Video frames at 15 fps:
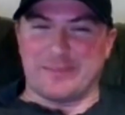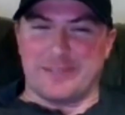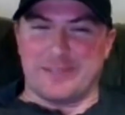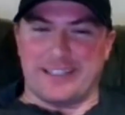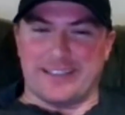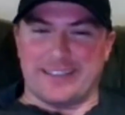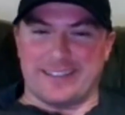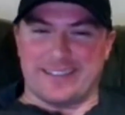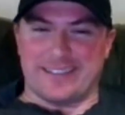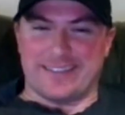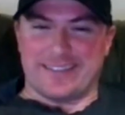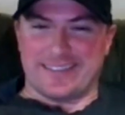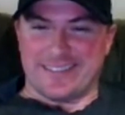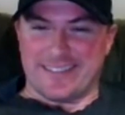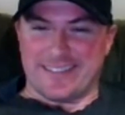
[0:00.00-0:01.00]
to be a
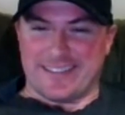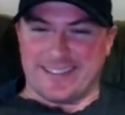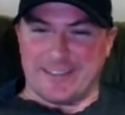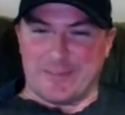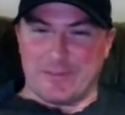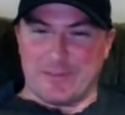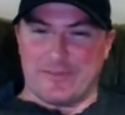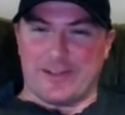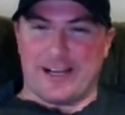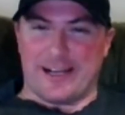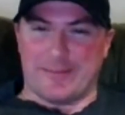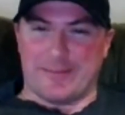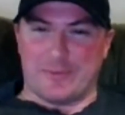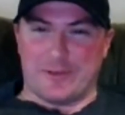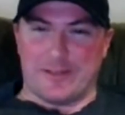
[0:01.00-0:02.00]
a little bit of a
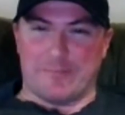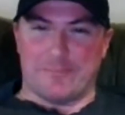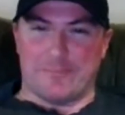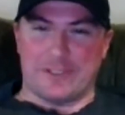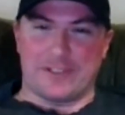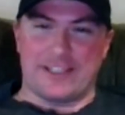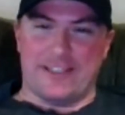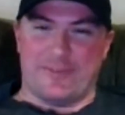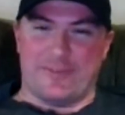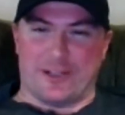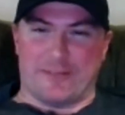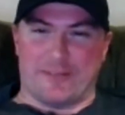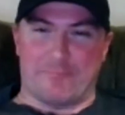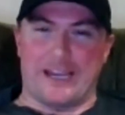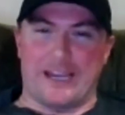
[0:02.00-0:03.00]
hot point, but if you're
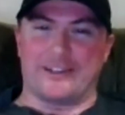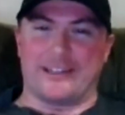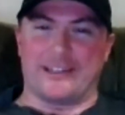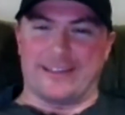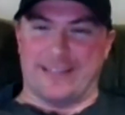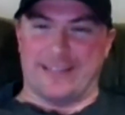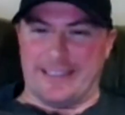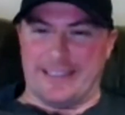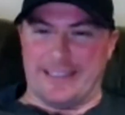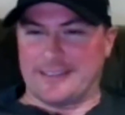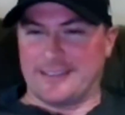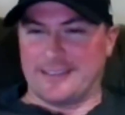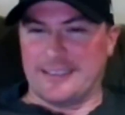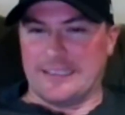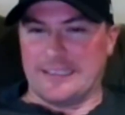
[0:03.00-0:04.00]
comparing the
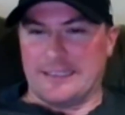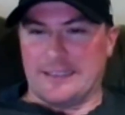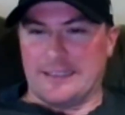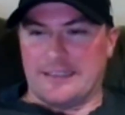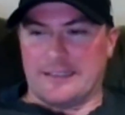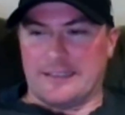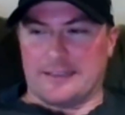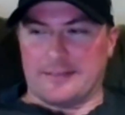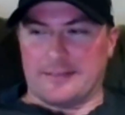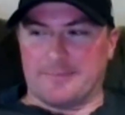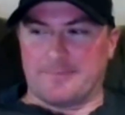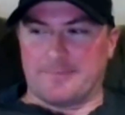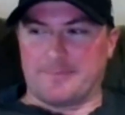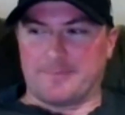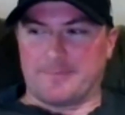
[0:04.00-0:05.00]
leagues,
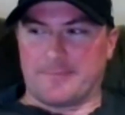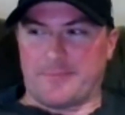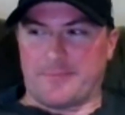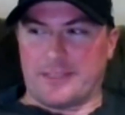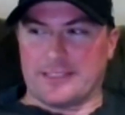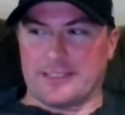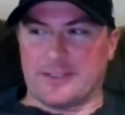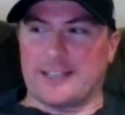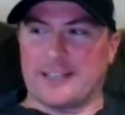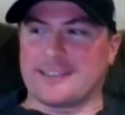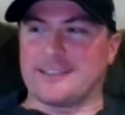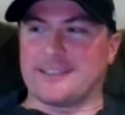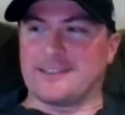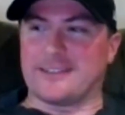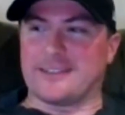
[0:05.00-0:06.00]
um, so I
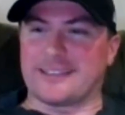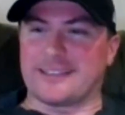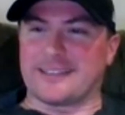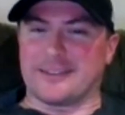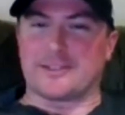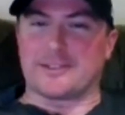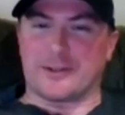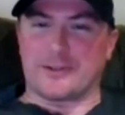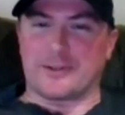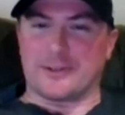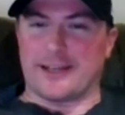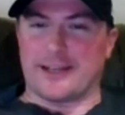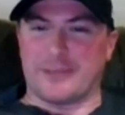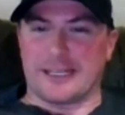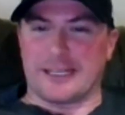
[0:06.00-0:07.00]
still I still talk to a
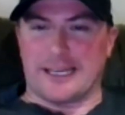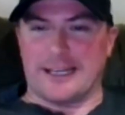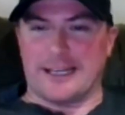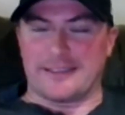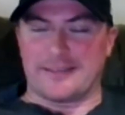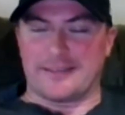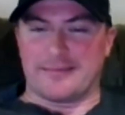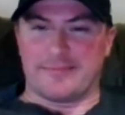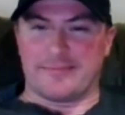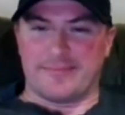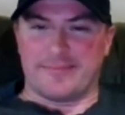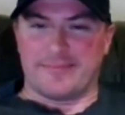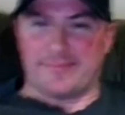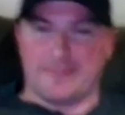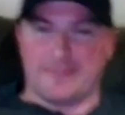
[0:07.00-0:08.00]
lot of my guys,
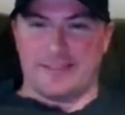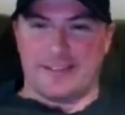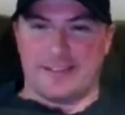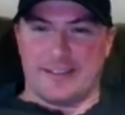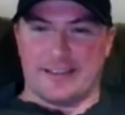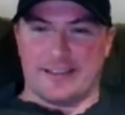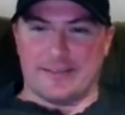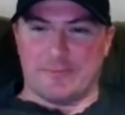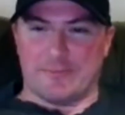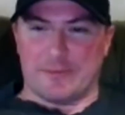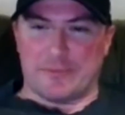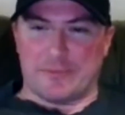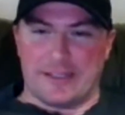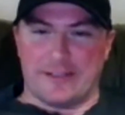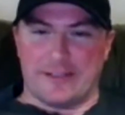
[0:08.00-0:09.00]
uh,
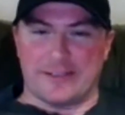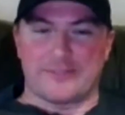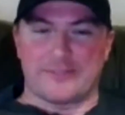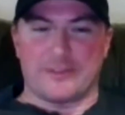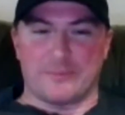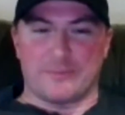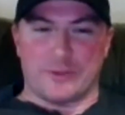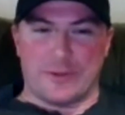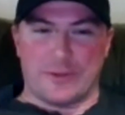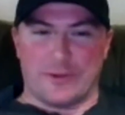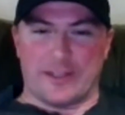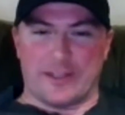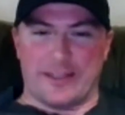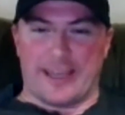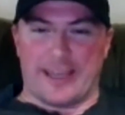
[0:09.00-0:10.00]
my players from
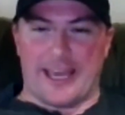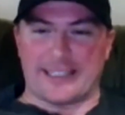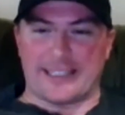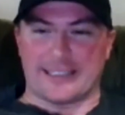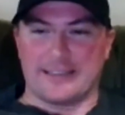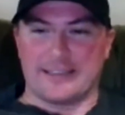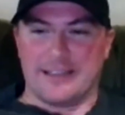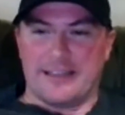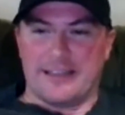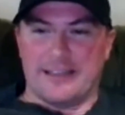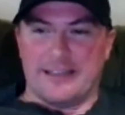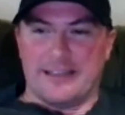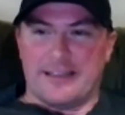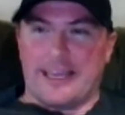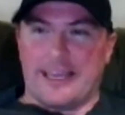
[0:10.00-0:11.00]
Roanoke, and they asked
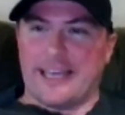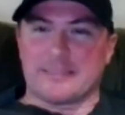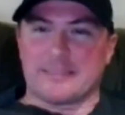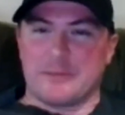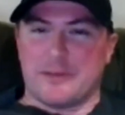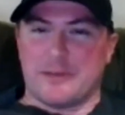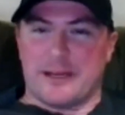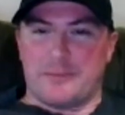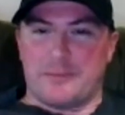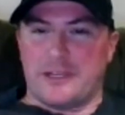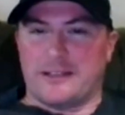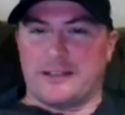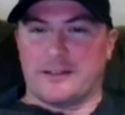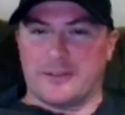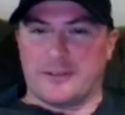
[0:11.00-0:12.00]
they ask me my
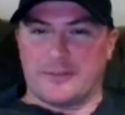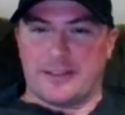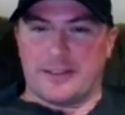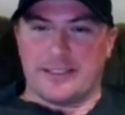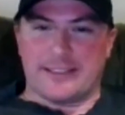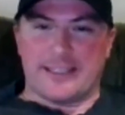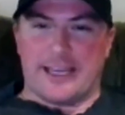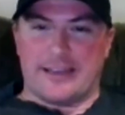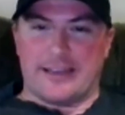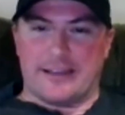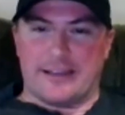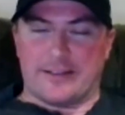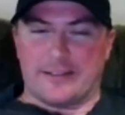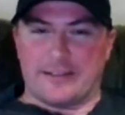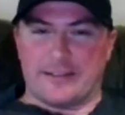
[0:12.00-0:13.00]
opinion on this, that, and the
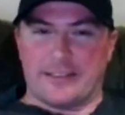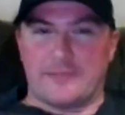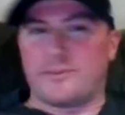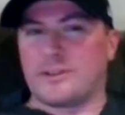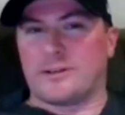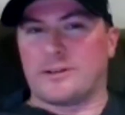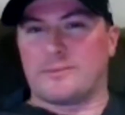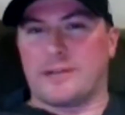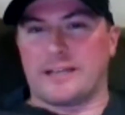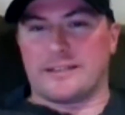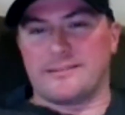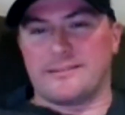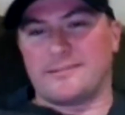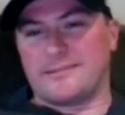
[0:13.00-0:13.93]
other. Even though I'm not